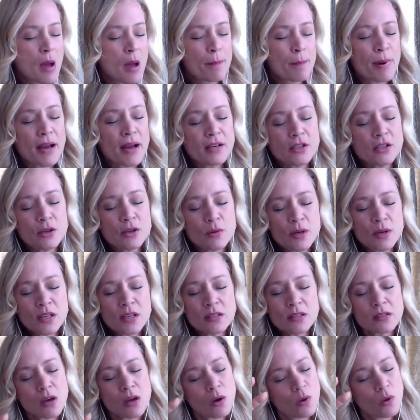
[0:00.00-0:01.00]
By doing
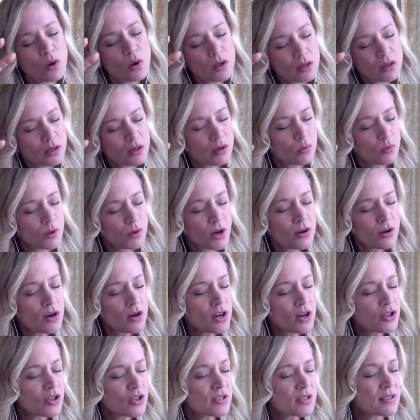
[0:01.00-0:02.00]
so, we are
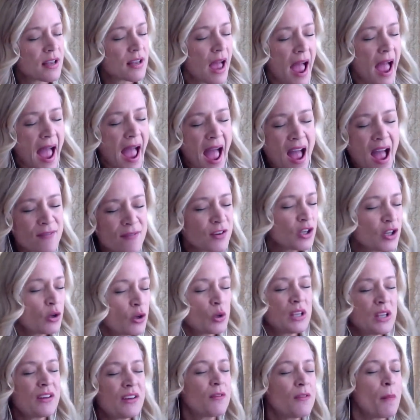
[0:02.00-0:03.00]
not just having you
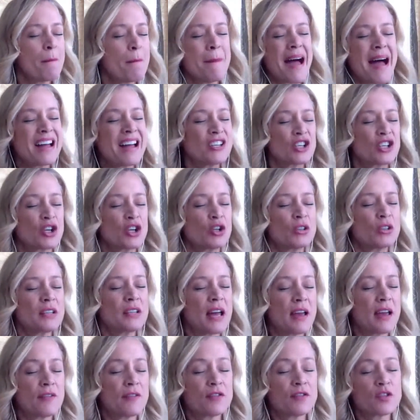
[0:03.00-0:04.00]
live a magical
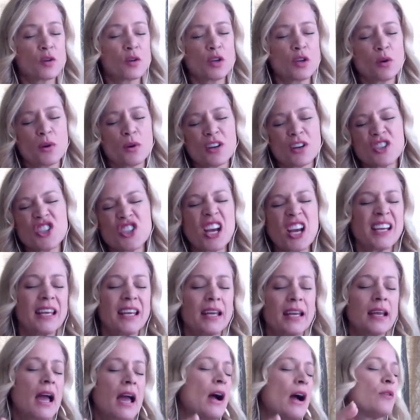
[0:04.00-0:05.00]
life so you are
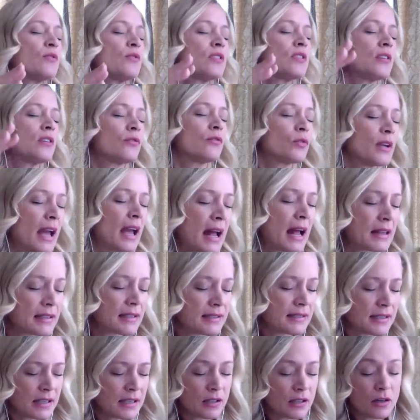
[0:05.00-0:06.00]
checking out of
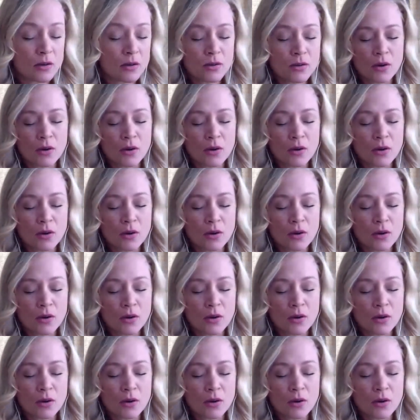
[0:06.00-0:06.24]
reality. No.